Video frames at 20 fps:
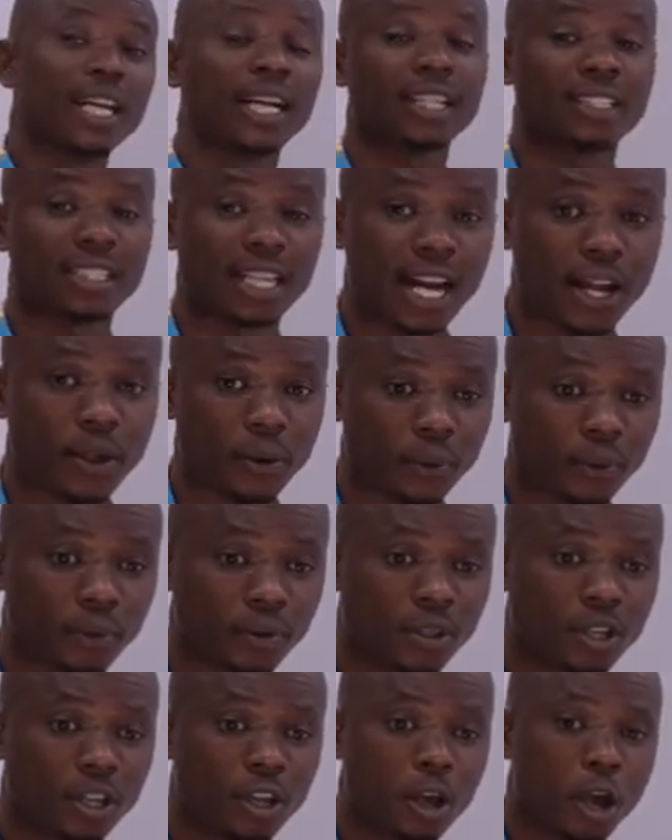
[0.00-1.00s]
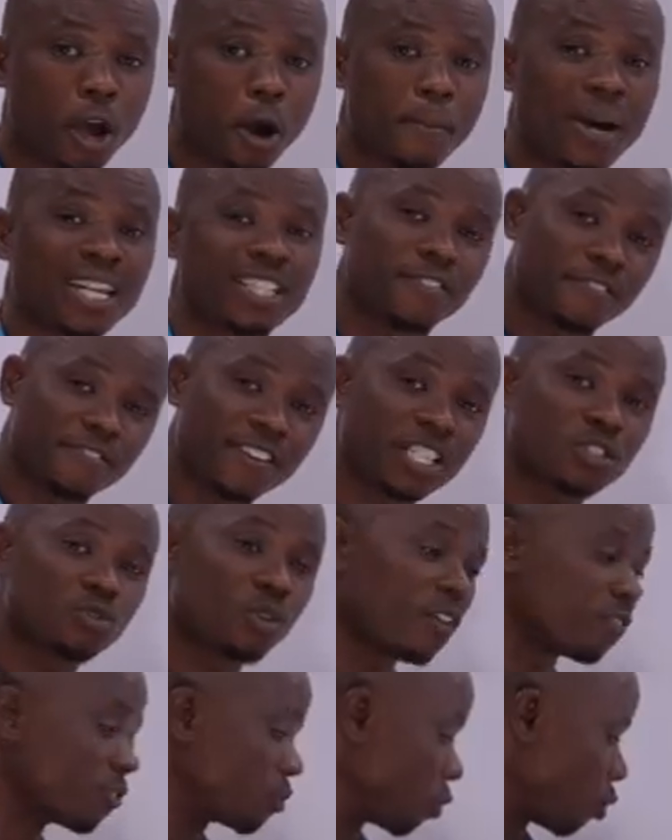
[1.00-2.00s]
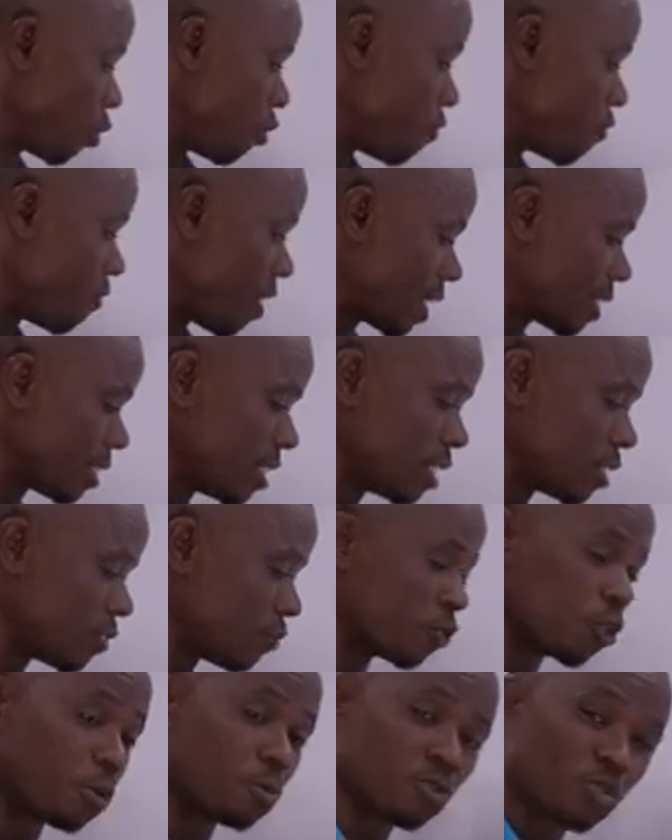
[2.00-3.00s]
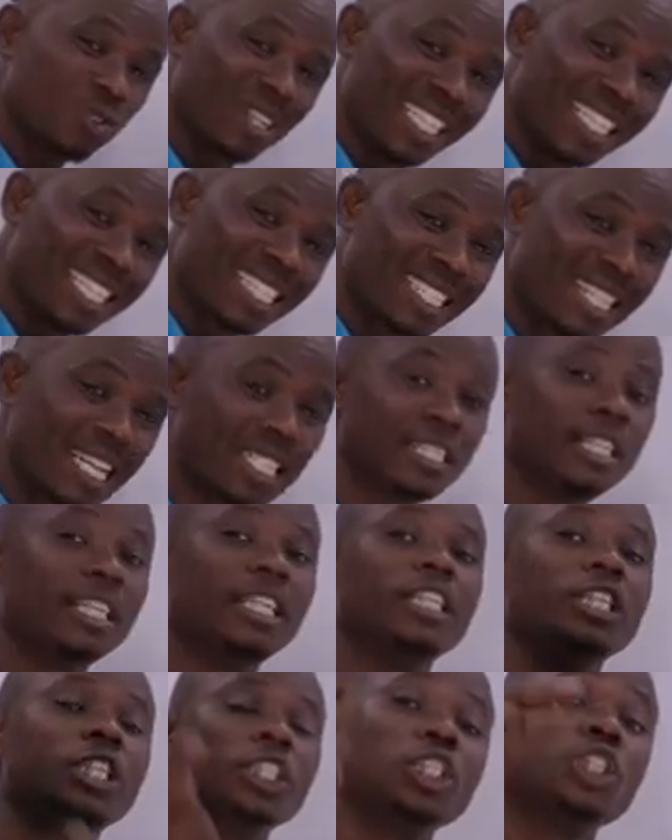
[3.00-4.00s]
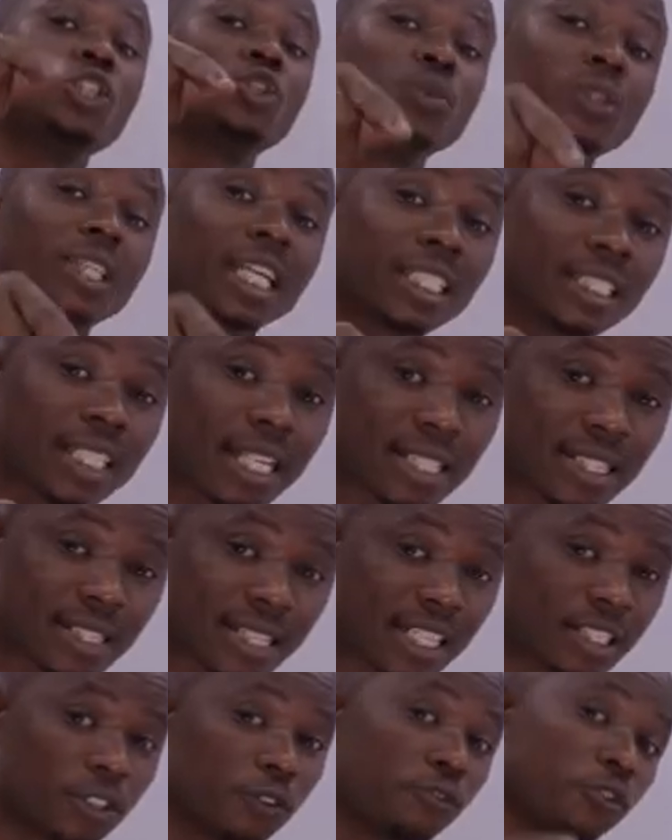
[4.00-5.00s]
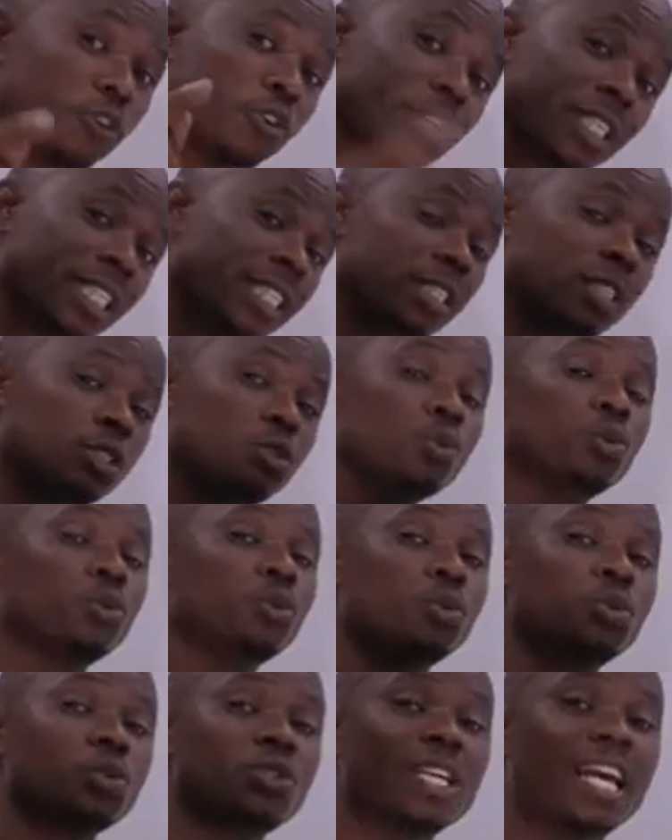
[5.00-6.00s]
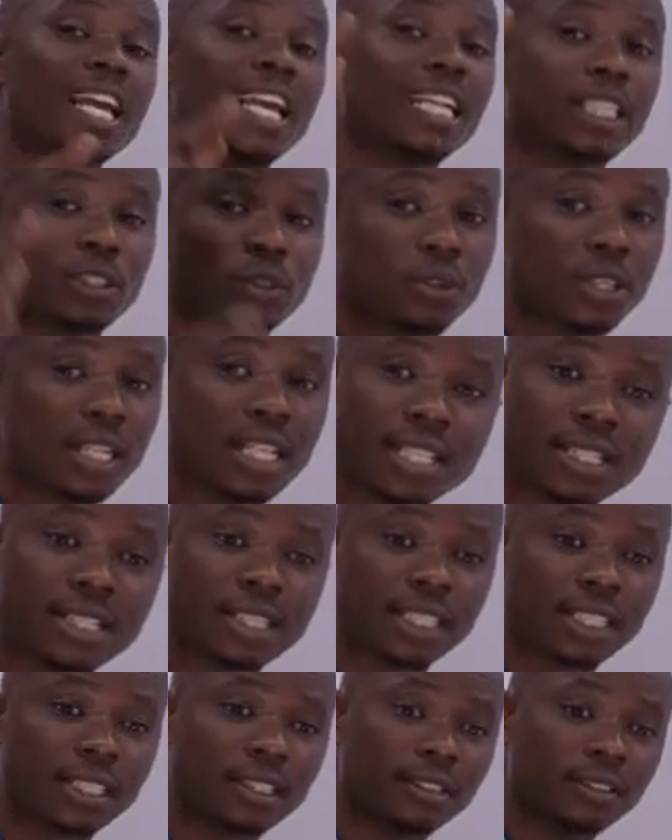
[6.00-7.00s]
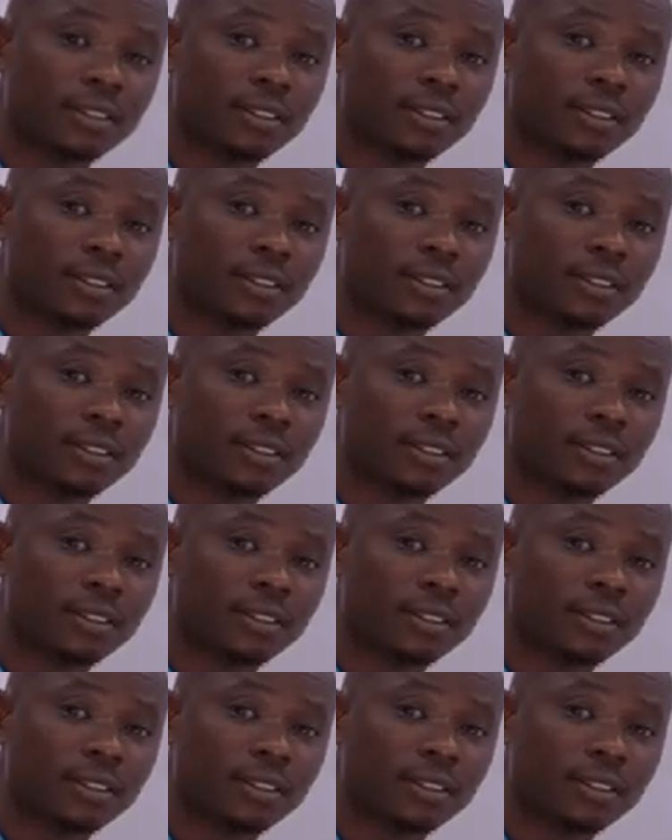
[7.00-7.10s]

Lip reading: the cation. But first you have to convert it from solid state into gaseous state for it to lose electron easily.